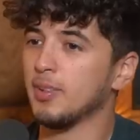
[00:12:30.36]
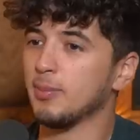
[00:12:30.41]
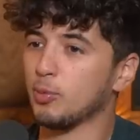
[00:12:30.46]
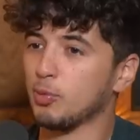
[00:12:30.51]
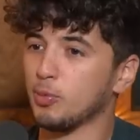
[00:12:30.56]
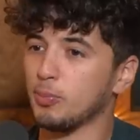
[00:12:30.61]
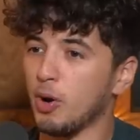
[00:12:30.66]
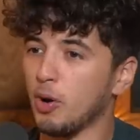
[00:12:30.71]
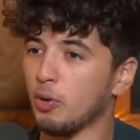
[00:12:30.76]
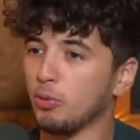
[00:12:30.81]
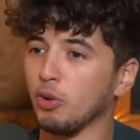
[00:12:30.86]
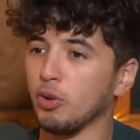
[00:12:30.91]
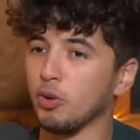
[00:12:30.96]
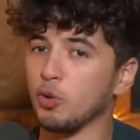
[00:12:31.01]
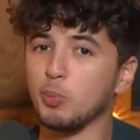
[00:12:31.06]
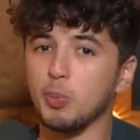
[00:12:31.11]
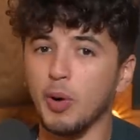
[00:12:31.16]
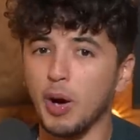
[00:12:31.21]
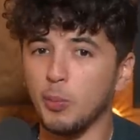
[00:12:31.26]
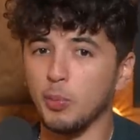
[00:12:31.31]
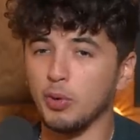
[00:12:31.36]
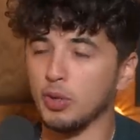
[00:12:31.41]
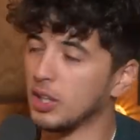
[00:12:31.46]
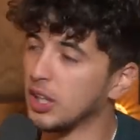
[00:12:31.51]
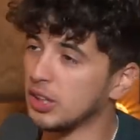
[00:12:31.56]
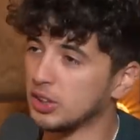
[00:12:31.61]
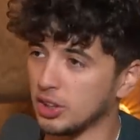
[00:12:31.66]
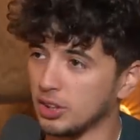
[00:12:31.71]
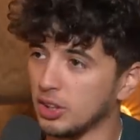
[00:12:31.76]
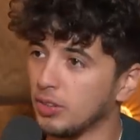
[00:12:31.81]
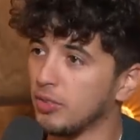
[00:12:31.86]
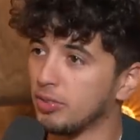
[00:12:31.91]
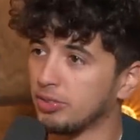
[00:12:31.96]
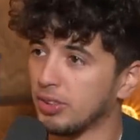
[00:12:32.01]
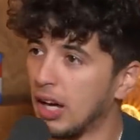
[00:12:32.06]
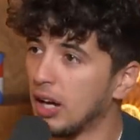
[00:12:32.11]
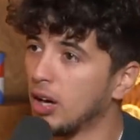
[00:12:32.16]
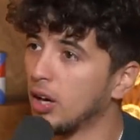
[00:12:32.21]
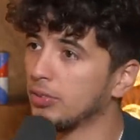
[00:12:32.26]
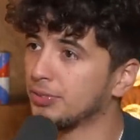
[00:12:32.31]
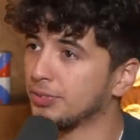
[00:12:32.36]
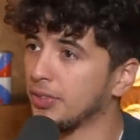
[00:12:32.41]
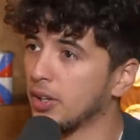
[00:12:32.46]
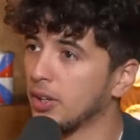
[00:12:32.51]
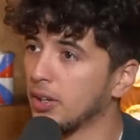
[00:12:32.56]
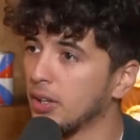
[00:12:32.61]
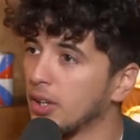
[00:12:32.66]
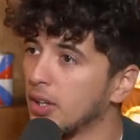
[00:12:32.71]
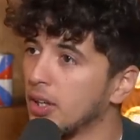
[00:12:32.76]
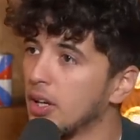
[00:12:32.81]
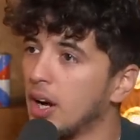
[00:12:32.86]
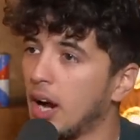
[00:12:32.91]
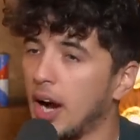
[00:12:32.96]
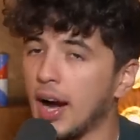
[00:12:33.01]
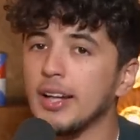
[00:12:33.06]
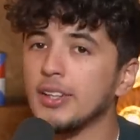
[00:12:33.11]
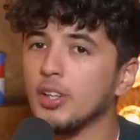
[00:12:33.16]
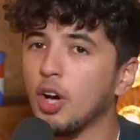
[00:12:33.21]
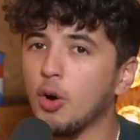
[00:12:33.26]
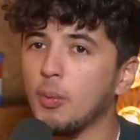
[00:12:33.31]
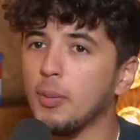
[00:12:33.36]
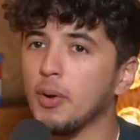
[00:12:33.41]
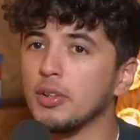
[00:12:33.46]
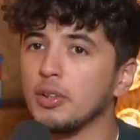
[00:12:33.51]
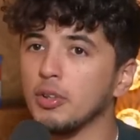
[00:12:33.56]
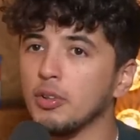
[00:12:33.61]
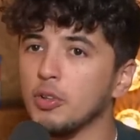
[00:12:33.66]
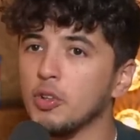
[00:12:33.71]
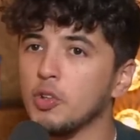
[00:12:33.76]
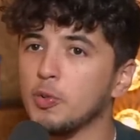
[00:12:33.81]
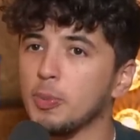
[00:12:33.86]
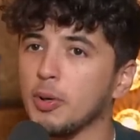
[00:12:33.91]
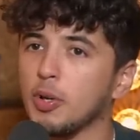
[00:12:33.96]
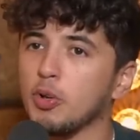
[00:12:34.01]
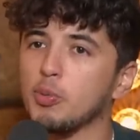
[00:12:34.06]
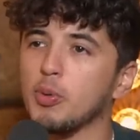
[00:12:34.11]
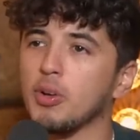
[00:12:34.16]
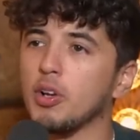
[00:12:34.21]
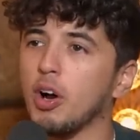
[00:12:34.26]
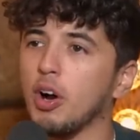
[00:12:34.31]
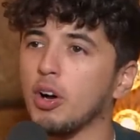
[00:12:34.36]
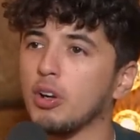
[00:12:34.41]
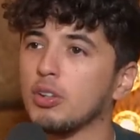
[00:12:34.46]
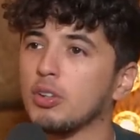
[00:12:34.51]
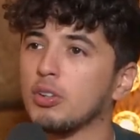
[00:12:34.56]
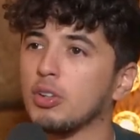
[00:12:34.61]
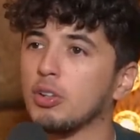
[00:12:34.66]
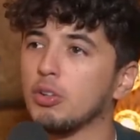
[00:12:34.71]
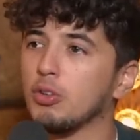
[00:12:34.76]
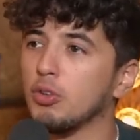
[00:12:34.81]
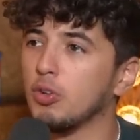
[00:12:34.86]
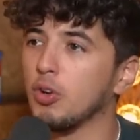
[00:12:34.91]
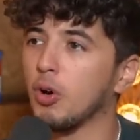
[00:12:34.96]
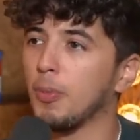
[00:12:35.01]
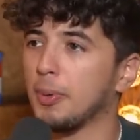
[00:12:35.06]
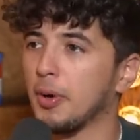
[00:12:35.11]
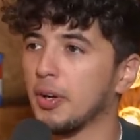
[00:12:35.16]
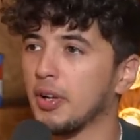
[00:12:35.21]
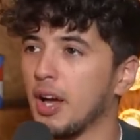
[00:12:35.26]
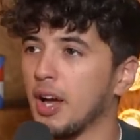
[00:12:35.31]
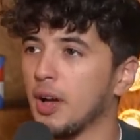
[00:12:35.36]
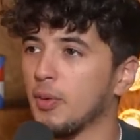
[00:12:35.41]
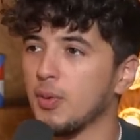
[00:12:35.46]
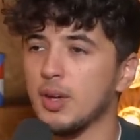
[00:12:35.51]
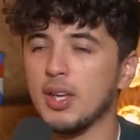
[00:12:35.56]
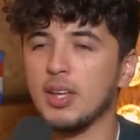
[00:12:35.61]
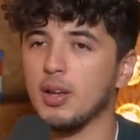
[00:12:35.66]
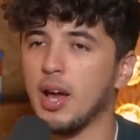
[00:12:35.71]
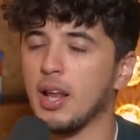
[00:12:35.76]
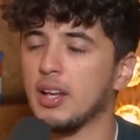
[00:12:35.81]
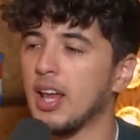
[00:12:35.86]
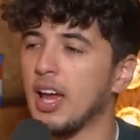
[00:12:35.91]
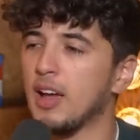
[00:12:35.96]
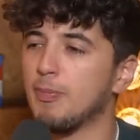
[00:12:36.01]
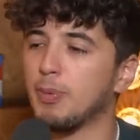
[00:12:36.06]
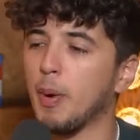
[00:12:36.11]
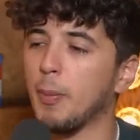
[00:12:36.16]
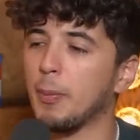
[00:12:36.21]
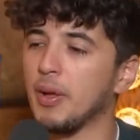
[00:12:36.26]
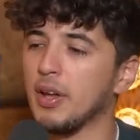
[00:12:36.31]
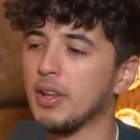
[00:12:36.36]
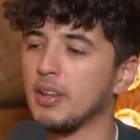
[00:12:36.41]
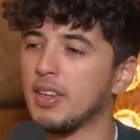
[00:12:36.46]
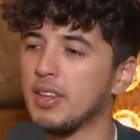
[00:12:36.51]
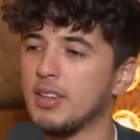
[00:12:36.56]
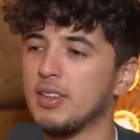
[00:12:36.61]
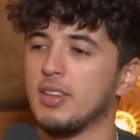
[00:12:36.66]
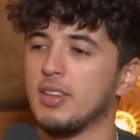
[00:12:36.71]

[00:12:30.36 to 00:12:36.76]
them smoke us, but I would actually love a flat earther. Really? I know we'll lose because we're not clued up on it. We And they yeah. probably.